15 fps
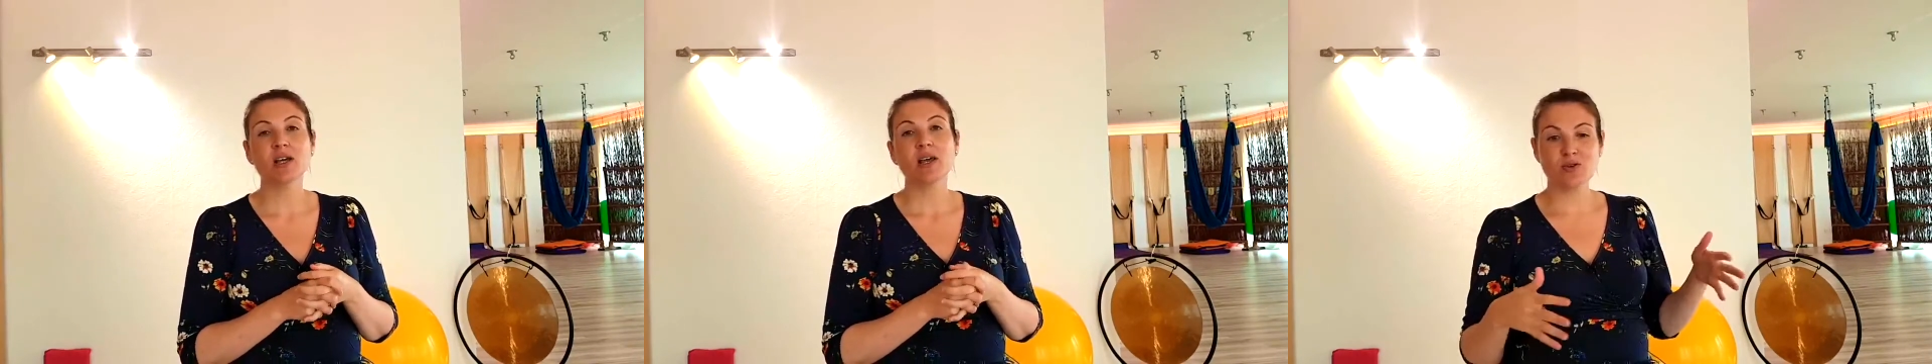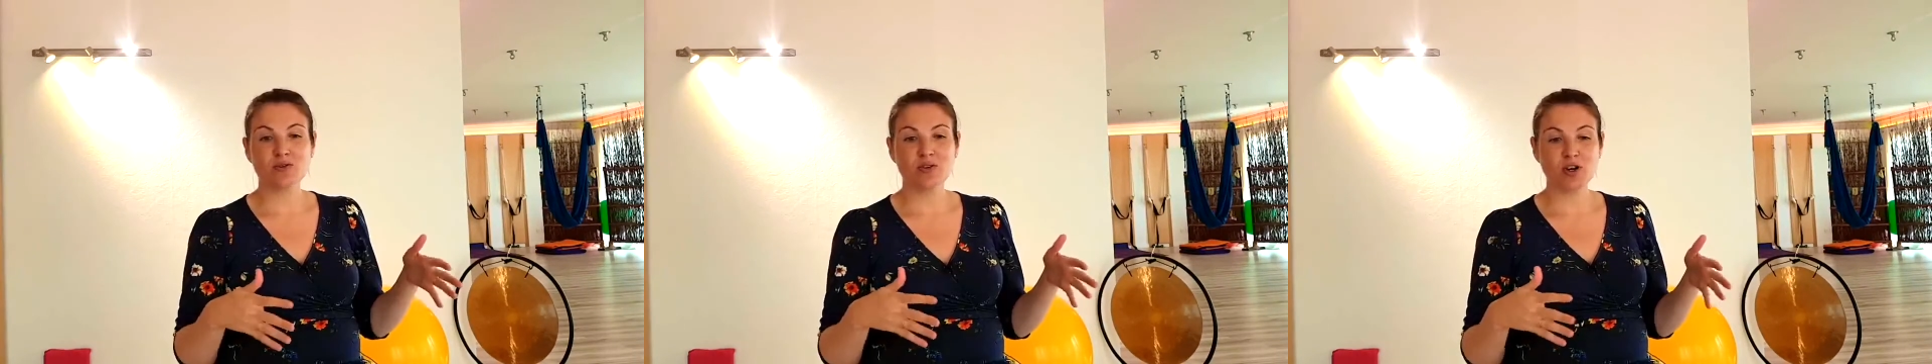
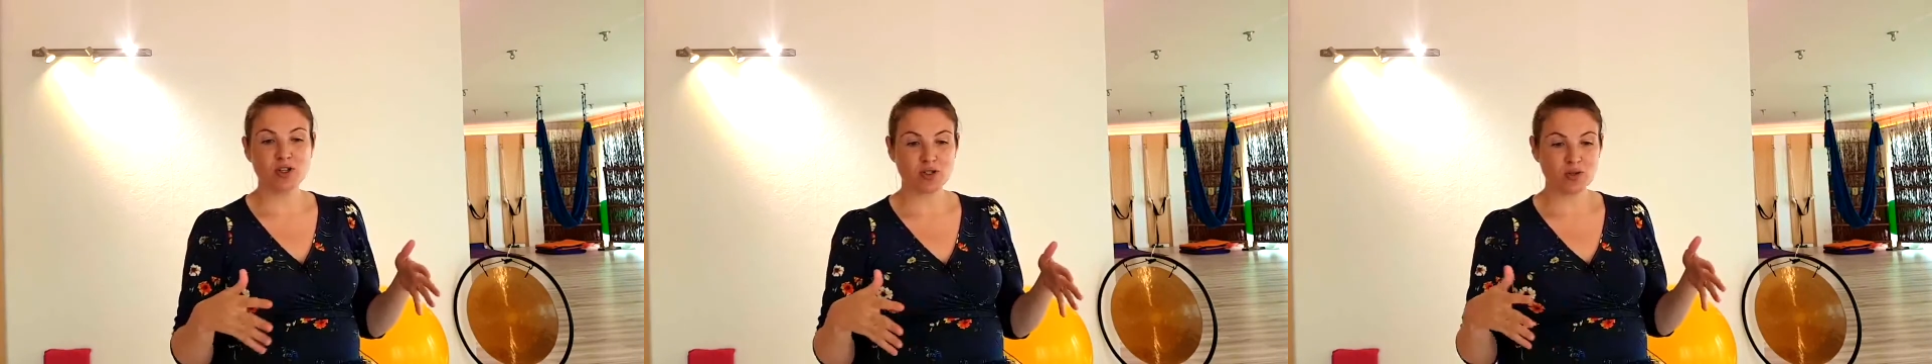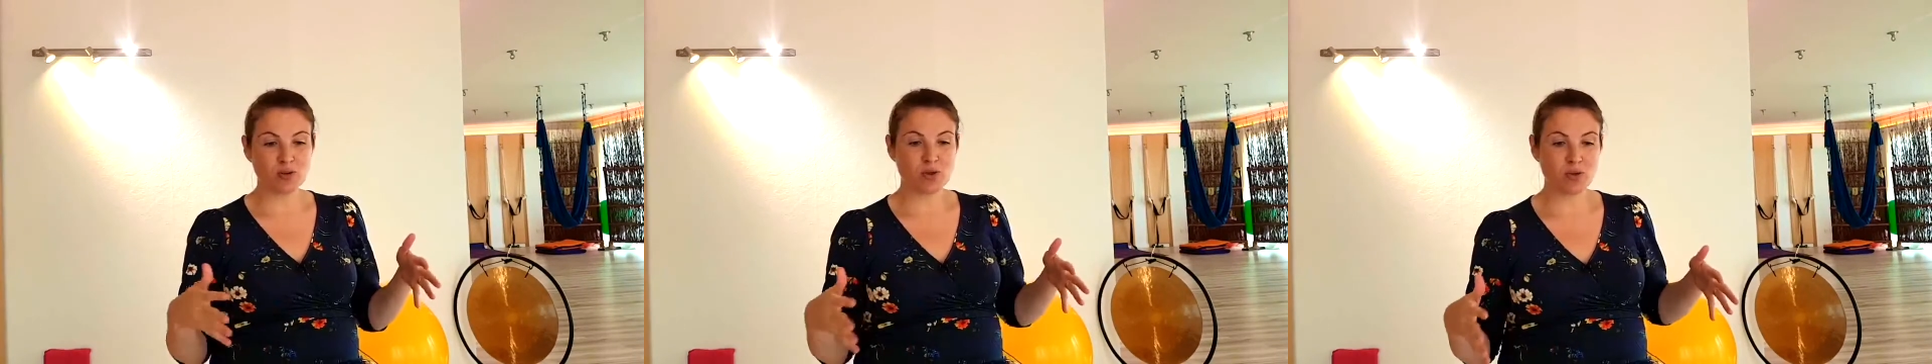The
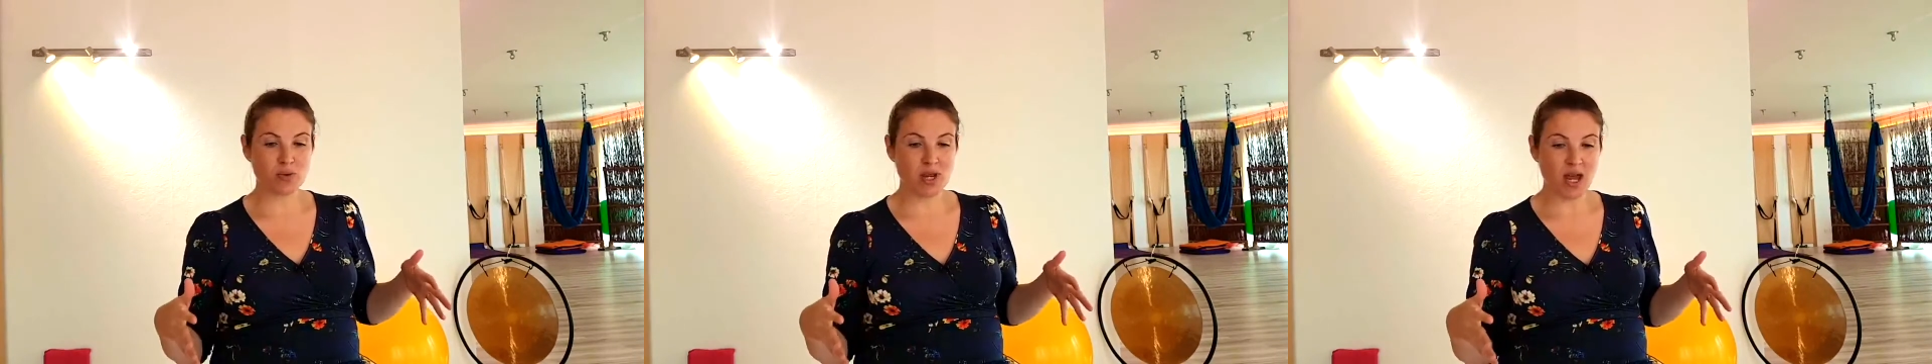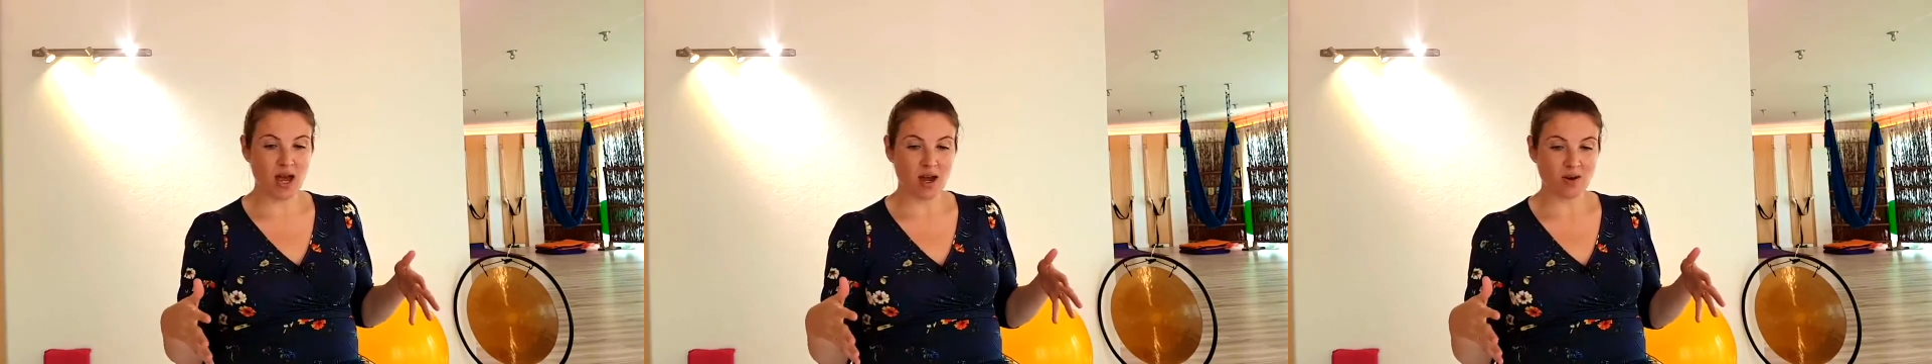first
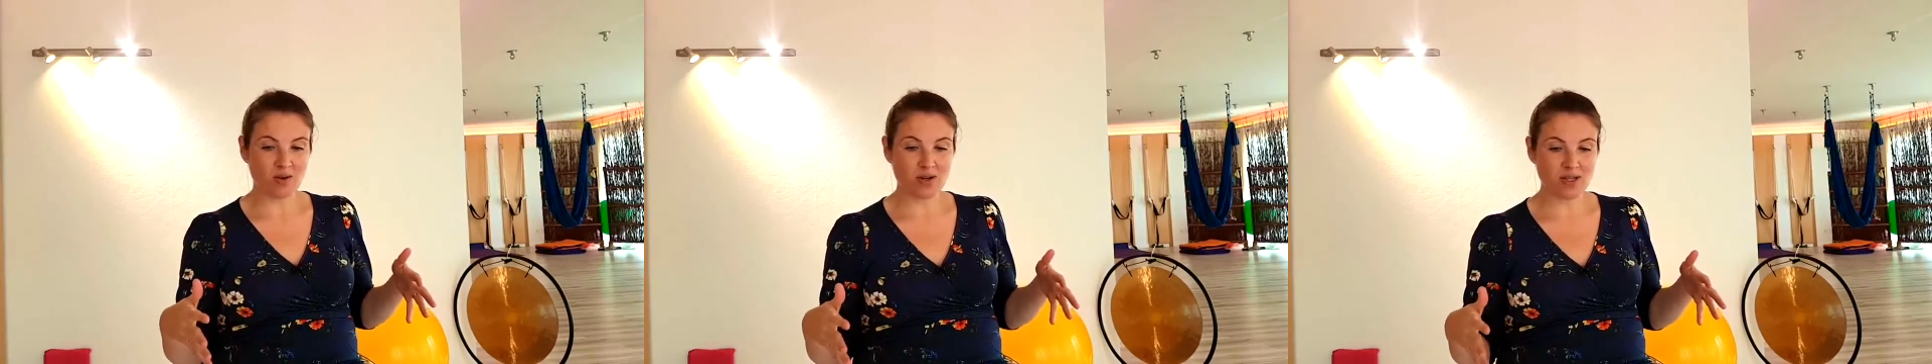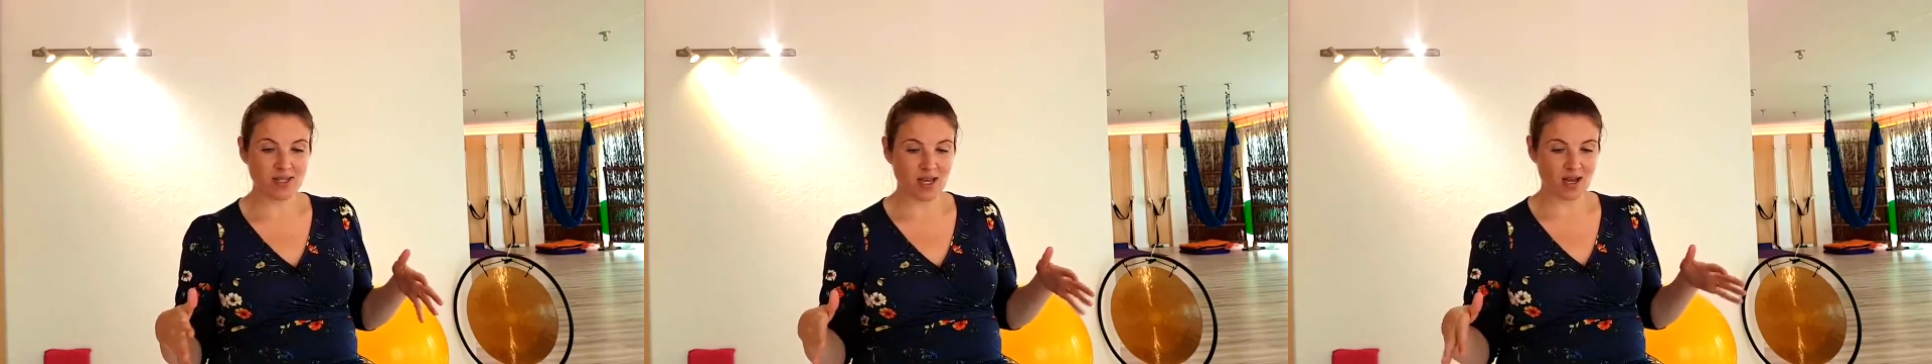2-3
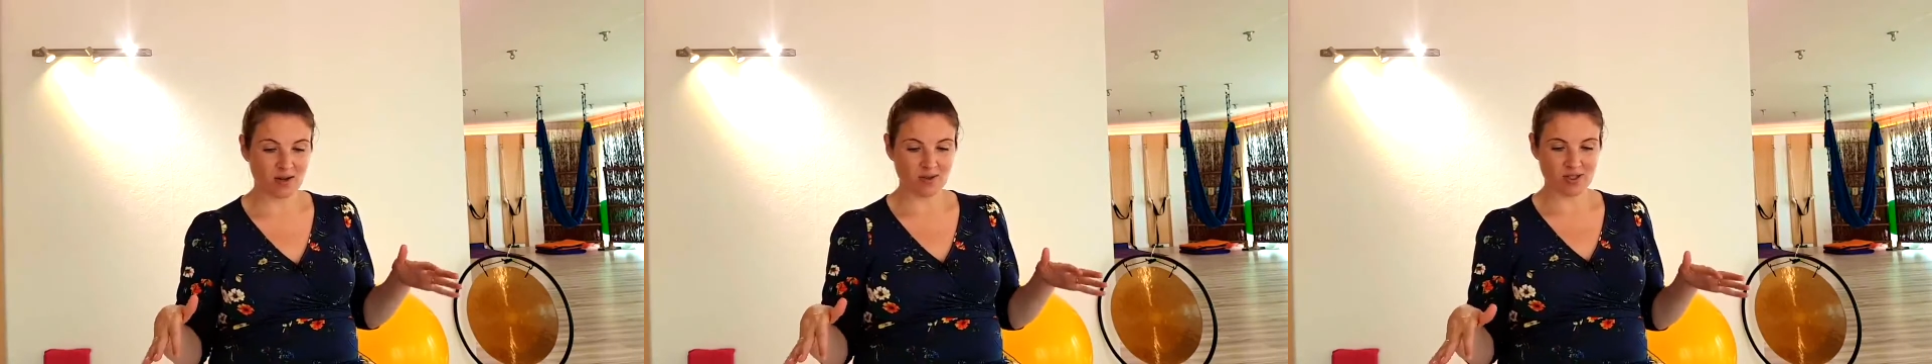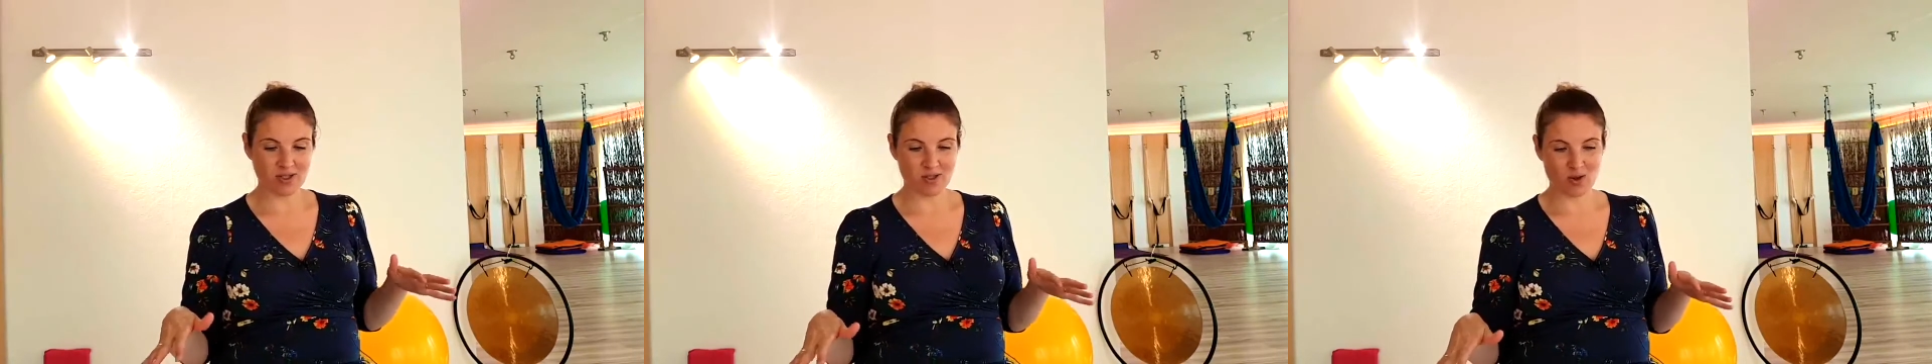hours, I
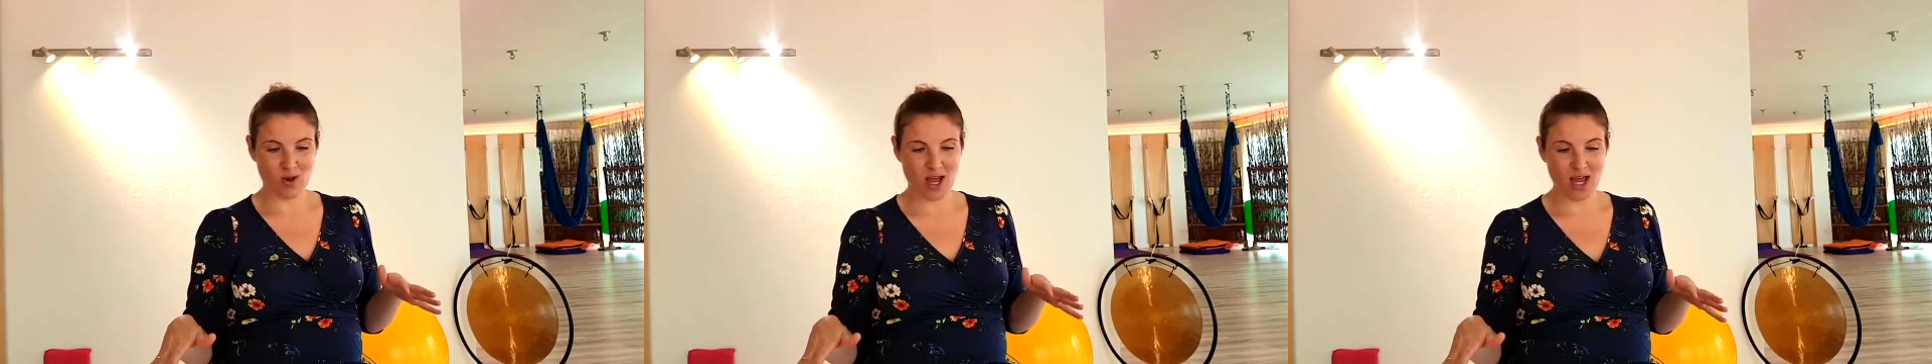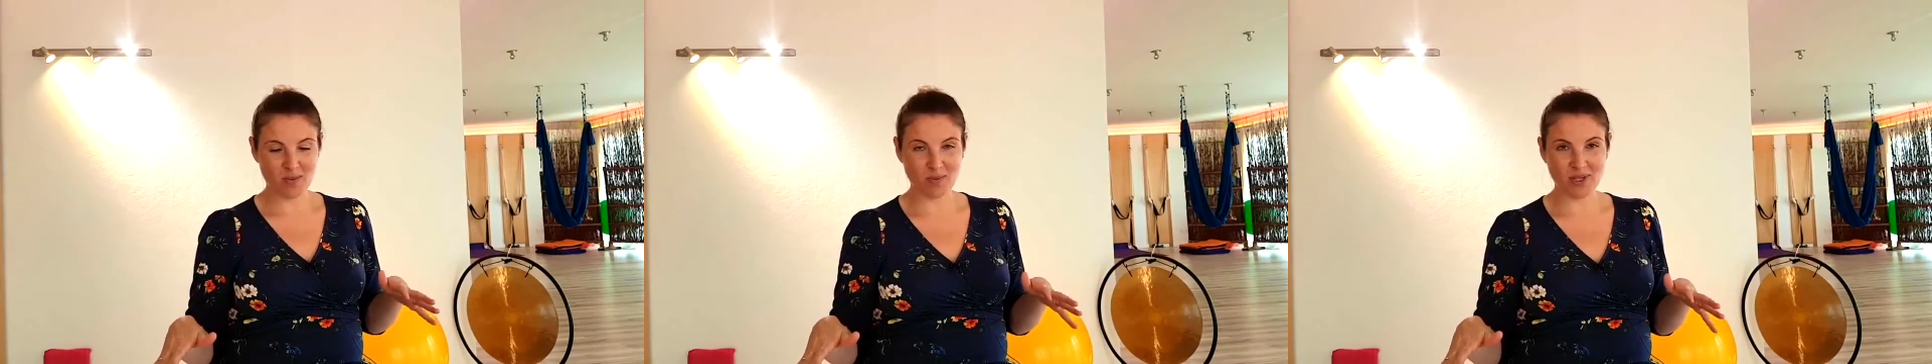was so
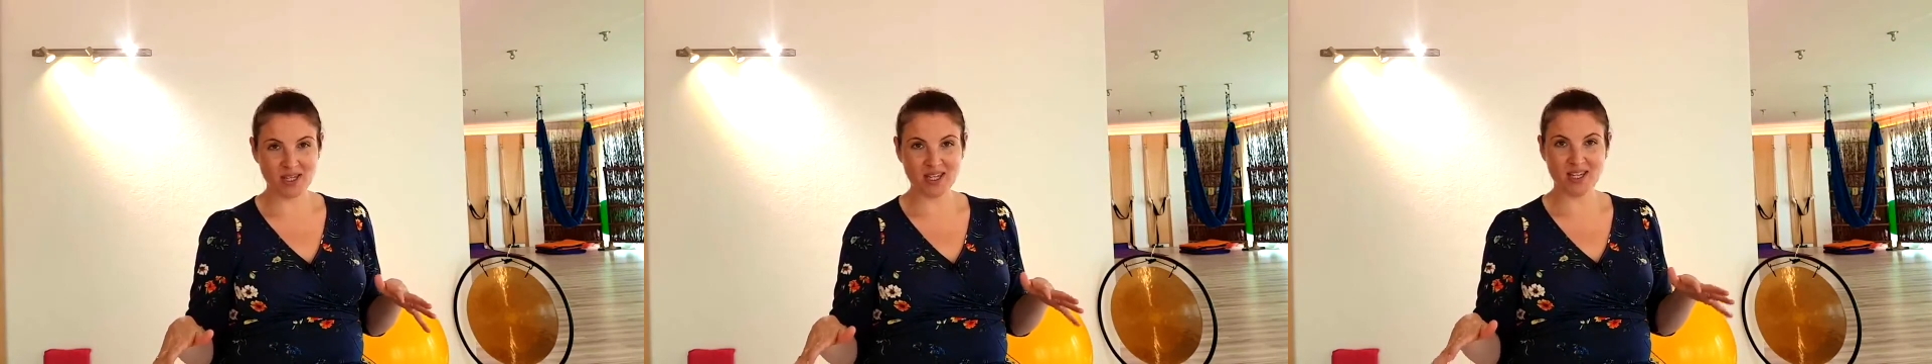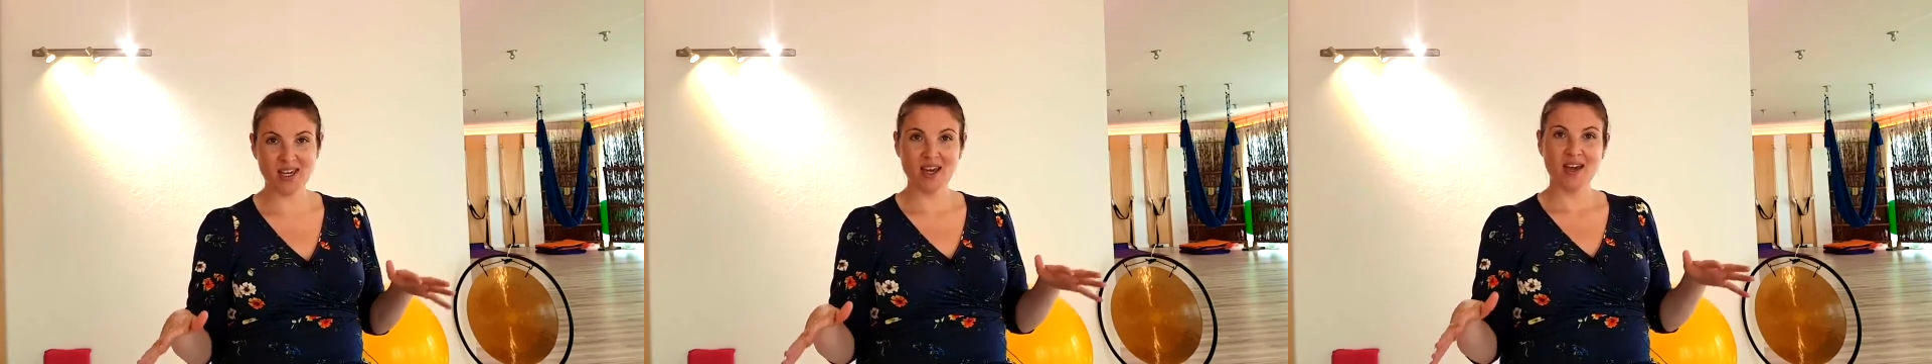
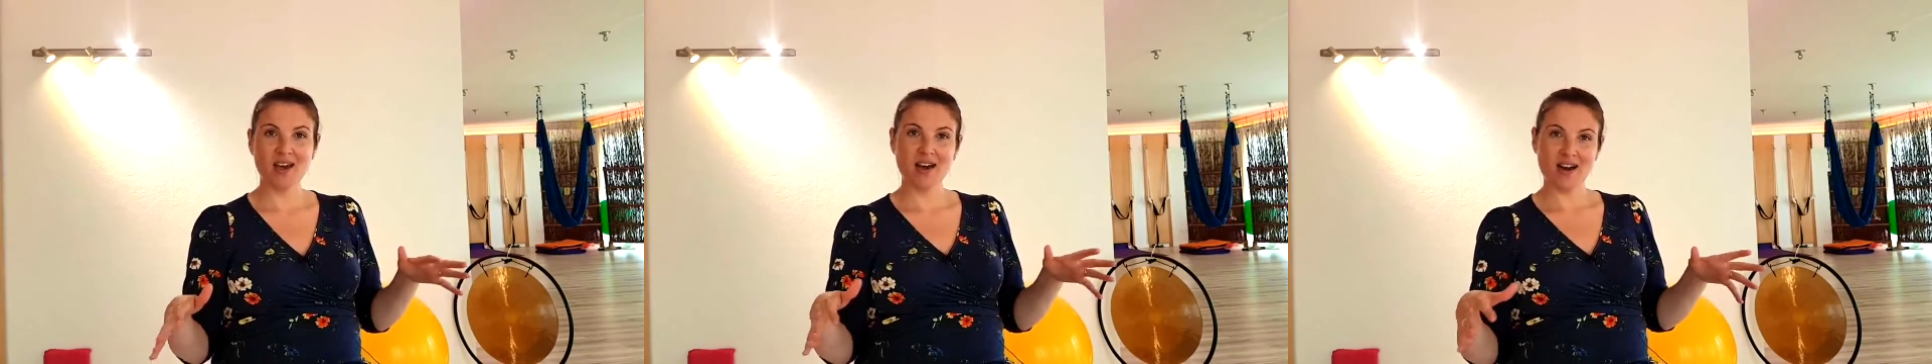happy.